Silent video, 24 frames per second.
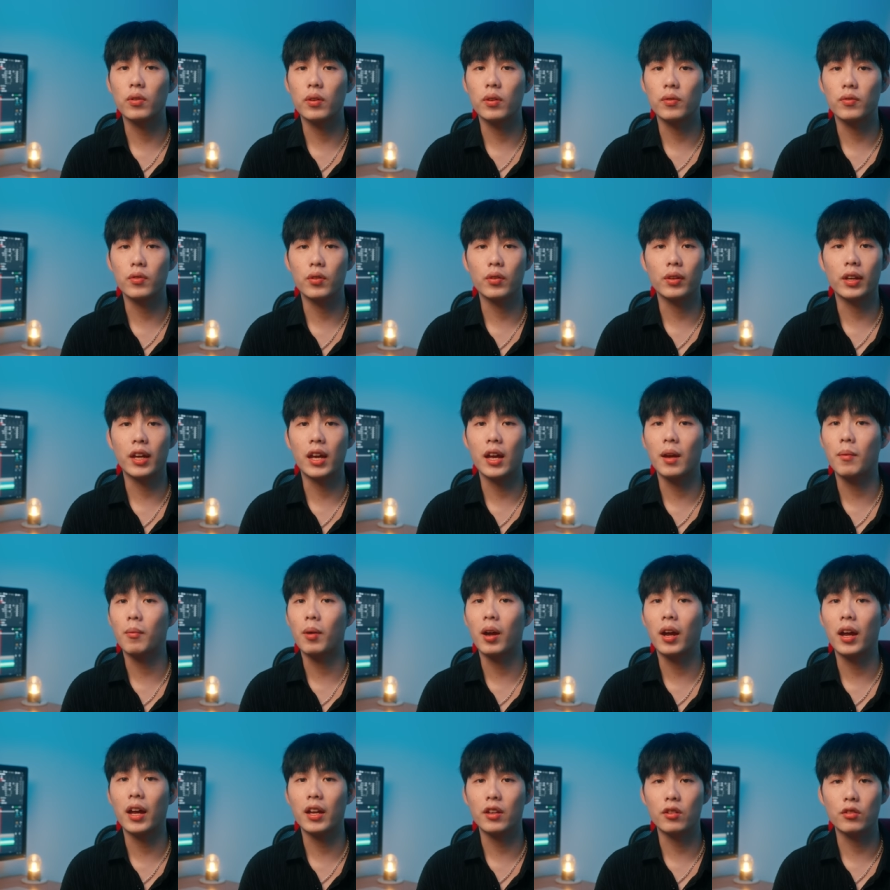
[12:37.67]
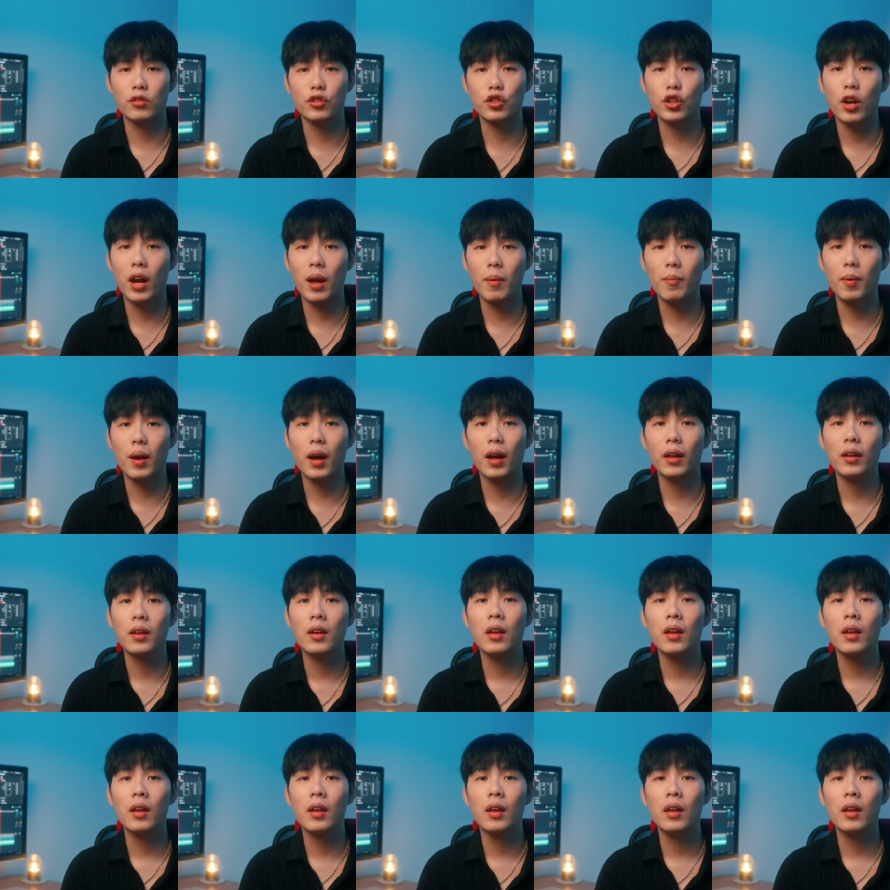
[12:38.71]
with your camera and your Tripod.